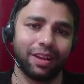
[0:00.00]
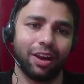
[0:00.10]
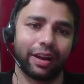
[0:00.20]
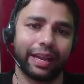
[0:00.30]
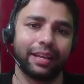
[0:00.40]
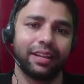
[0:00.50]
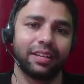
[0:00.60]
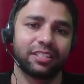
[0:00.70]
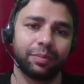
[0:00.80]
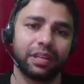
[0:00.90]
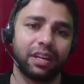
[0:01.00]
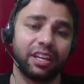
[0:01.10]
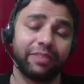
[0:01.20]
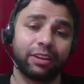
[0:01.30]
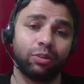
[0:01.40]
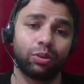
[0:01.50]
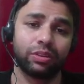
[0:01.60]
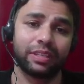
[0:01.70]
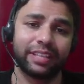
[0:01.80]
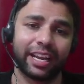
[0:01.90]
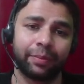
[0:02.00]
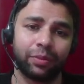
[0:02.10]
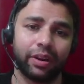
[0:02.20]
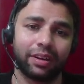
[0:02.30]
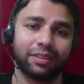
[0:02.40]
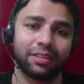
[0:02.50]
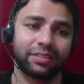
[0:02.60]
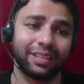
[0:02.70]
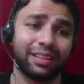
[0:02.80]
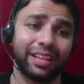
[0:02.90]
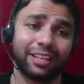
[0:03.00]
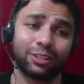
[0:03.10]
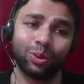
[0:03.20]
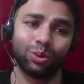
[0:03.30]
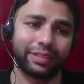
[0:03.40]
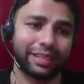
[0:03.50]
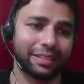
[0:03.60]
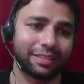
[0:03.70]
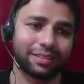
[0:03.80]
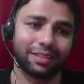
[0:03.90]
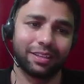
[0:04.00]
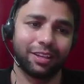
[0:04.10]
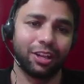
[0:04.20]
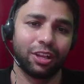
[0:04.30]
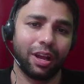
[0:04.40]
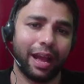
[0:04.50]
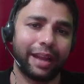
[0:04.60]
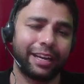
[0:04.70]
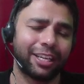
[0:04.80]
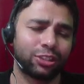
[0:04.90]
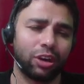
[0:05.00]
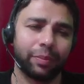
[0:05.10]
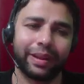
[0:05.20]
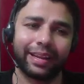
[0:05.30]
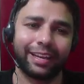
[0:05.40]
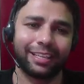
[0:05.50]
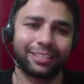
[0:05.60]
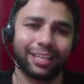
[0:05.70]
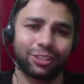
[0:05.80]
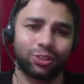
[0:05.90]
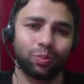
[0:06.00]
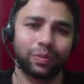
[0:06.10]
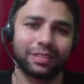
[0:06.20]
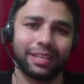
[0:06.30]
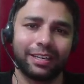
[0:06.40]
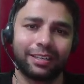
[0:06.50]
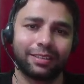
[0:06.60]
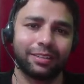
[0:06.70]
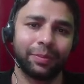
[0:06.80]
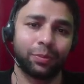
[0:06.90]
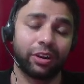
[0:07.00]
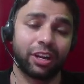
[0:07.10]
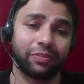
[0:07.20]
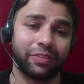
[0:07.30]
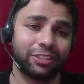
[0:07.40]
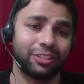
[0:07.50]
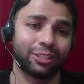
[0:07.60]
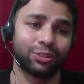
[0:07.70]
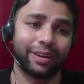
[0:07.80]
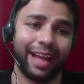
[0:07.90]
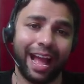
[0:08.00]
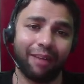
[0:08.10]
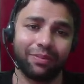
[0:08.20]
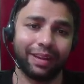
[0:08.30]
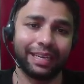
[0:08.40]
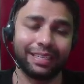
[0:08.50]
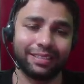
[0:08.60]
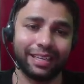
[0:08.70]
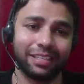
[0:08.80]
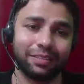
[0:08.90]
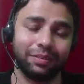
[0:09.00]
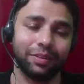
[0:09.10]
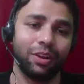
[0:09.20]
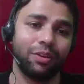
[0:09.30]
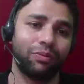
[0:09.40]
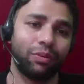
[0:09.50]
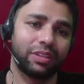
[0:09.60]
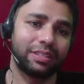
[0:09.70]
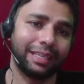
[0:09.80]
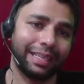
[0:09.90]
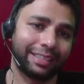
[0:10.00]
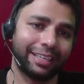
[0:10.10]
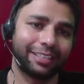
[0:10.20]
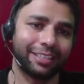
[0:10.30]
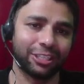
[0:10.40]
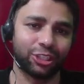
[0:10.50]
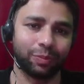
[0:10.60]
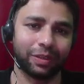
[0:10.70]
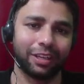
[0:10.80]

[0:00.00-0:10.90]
Okay, similarly if I go to the second product, still there is no sales, and it does not make any sense to present the product which does not have any sales for the selected customer.